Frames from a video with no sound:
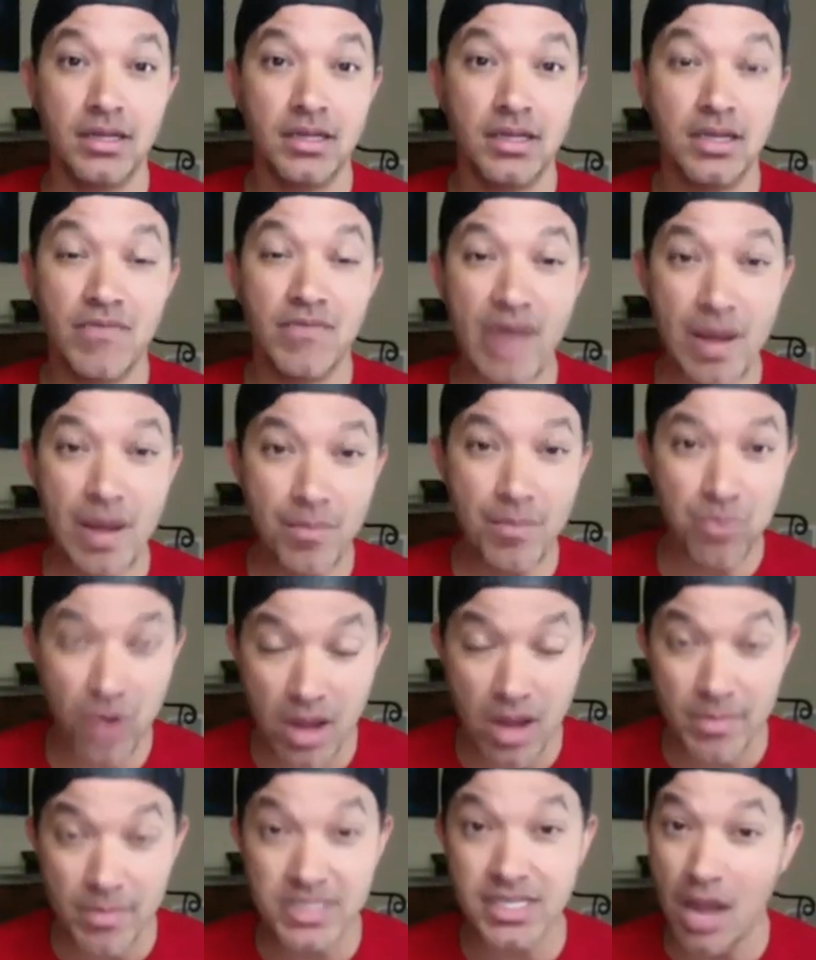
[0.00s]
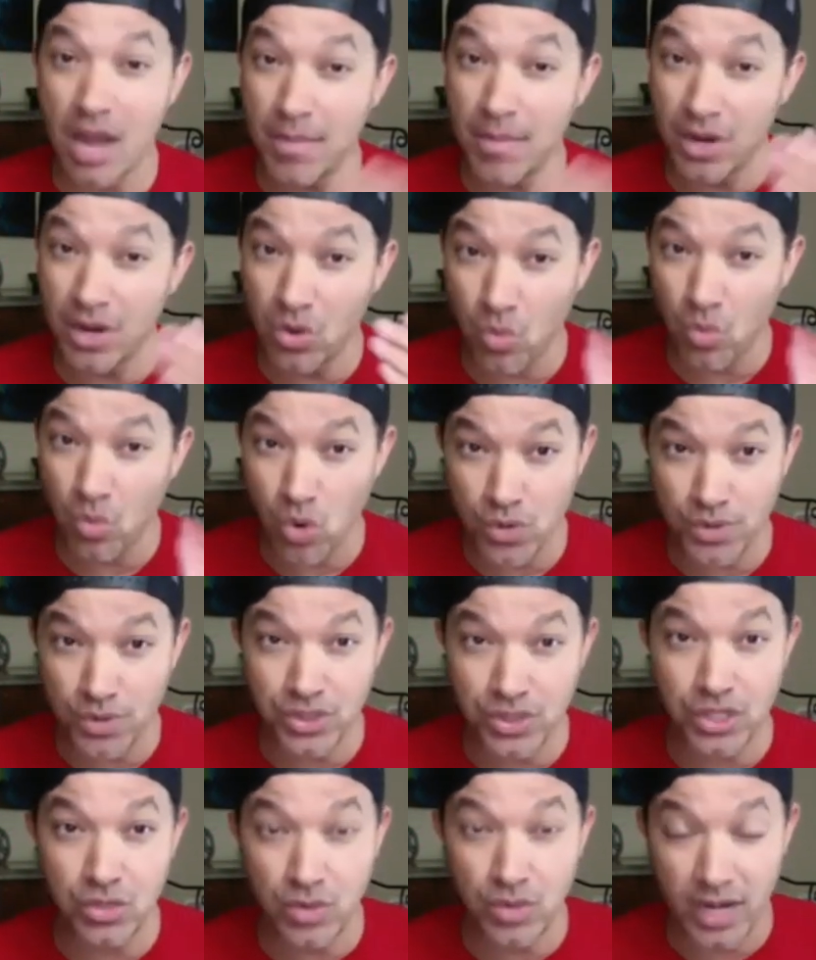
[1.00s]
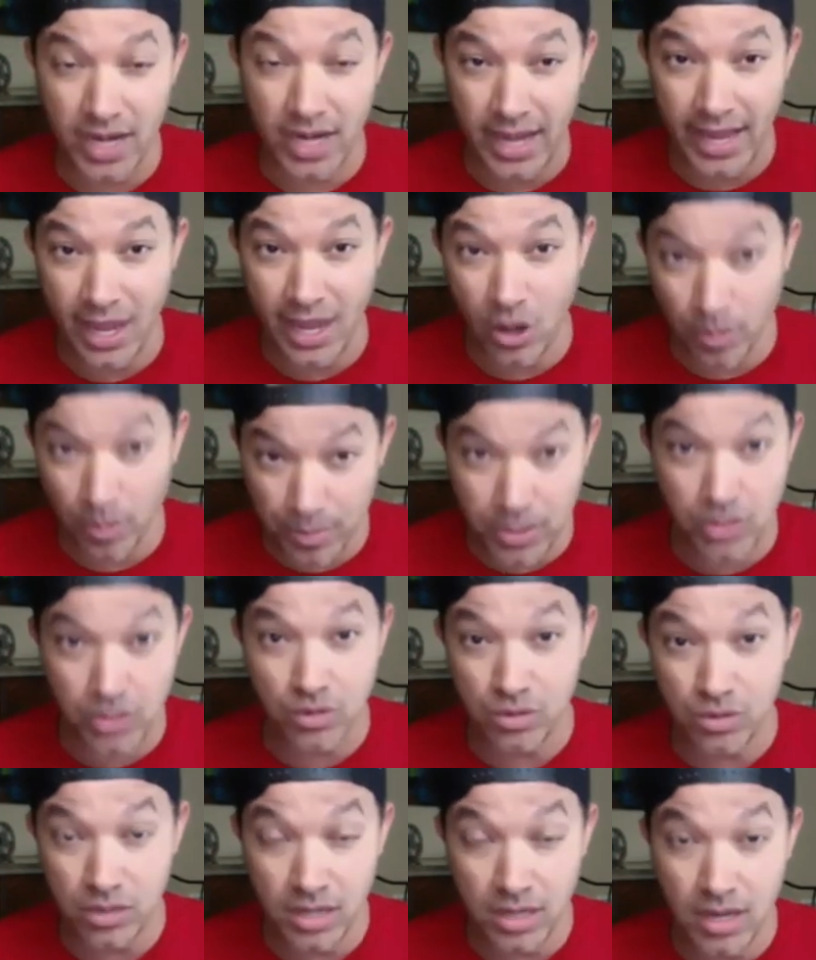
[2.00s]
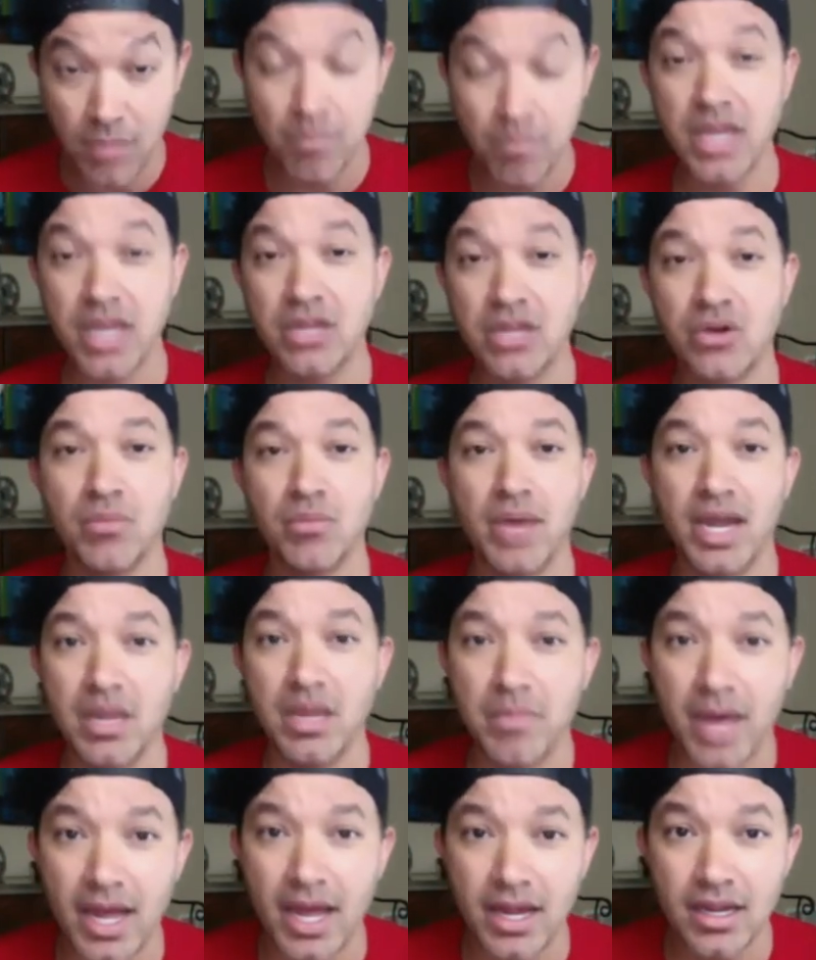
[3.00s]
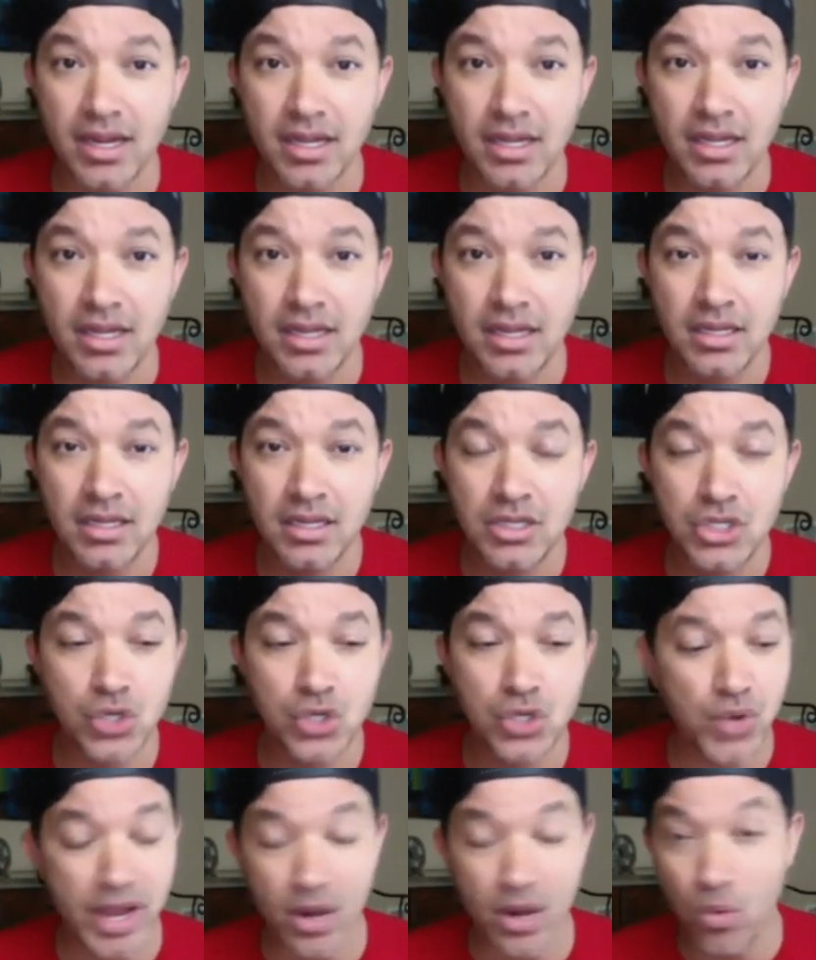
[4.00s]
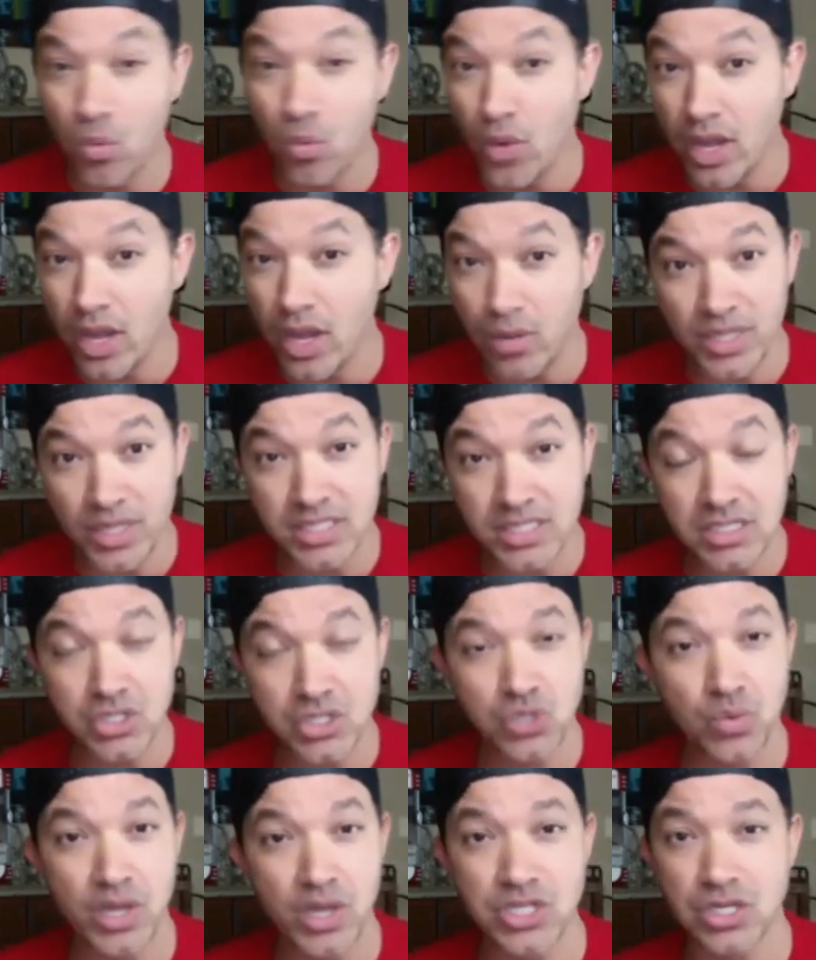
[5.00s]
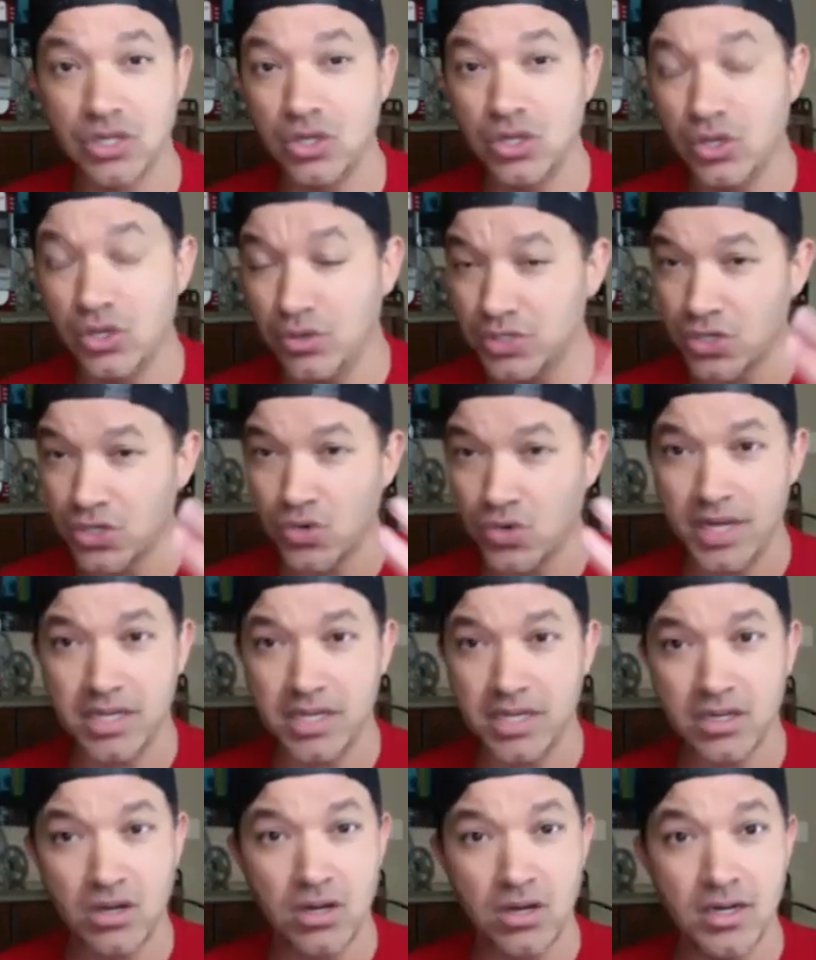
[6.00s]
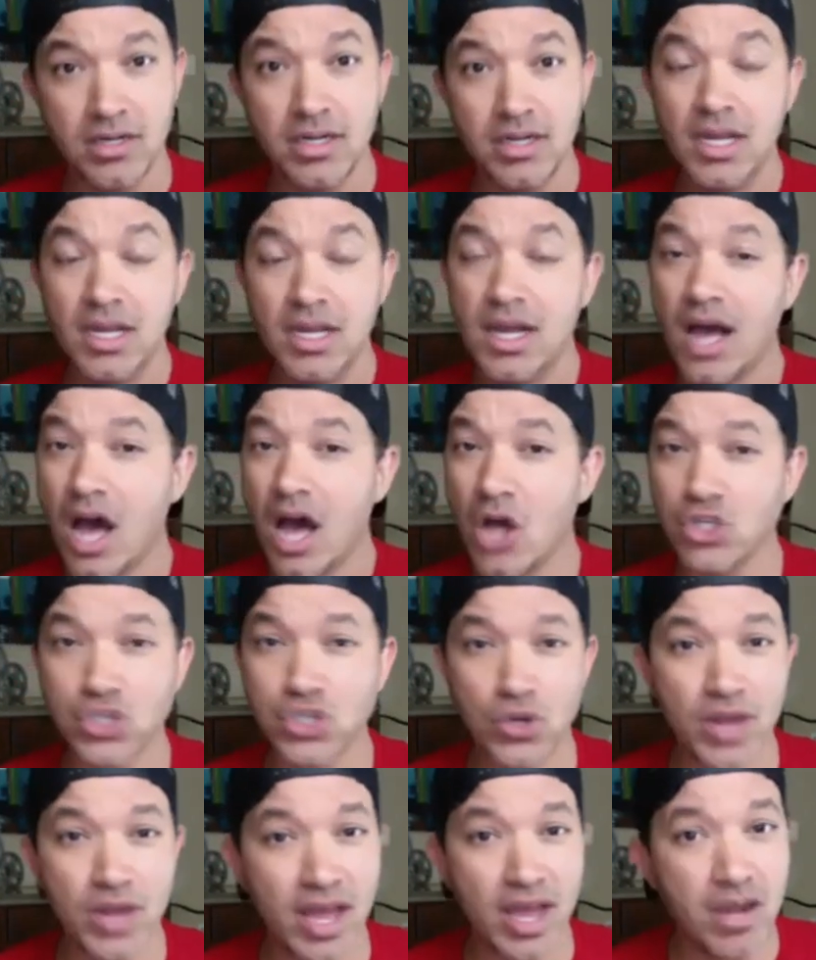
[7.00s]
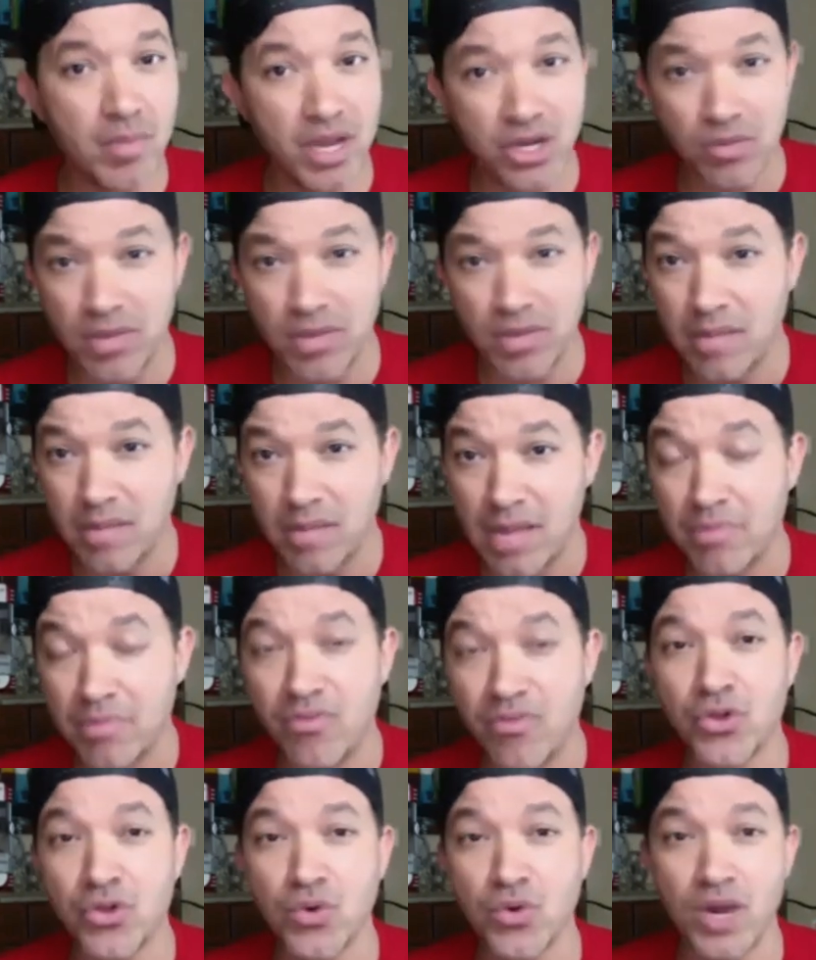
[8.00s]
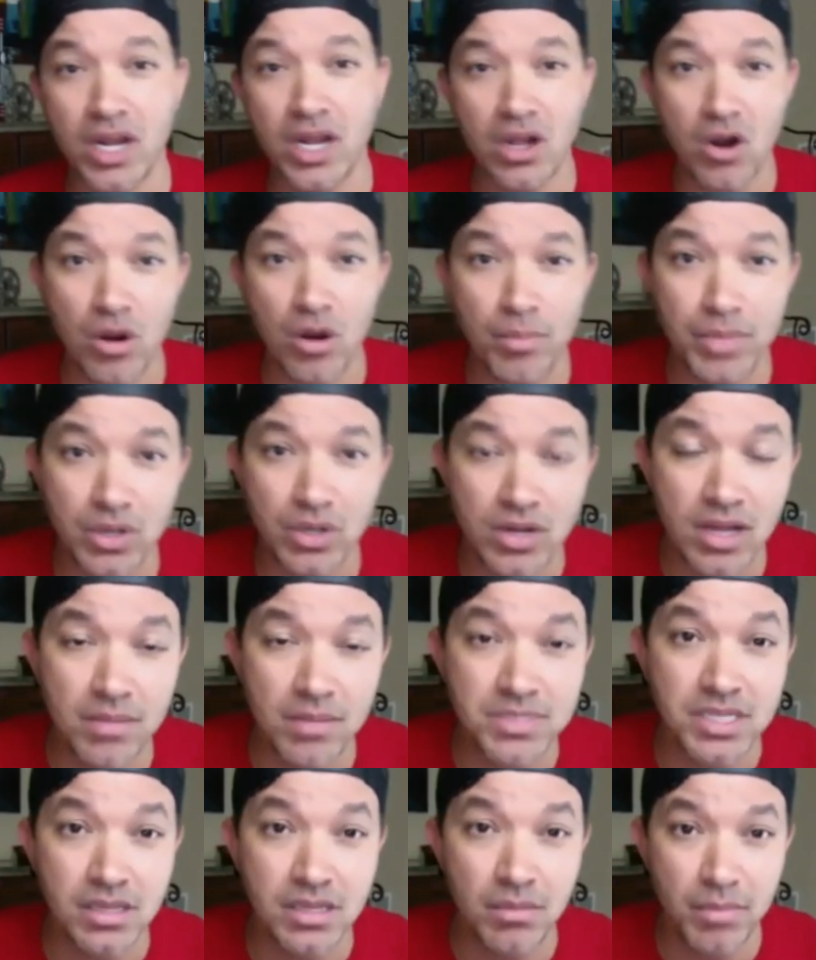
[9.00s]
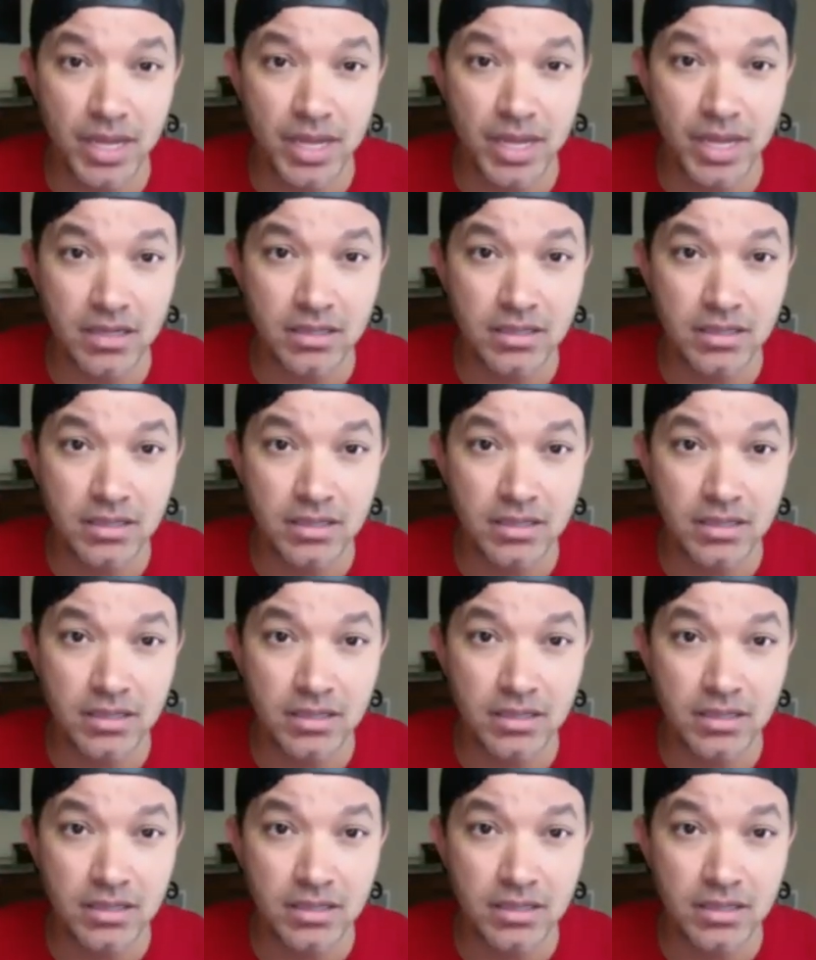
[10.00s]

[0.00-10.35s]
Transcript: If I promise that I'm going to work with you and help you make your money back to create a win-win situation, you use a credit card, I'll show you how to make your money back before the credit card bill comes in the mail.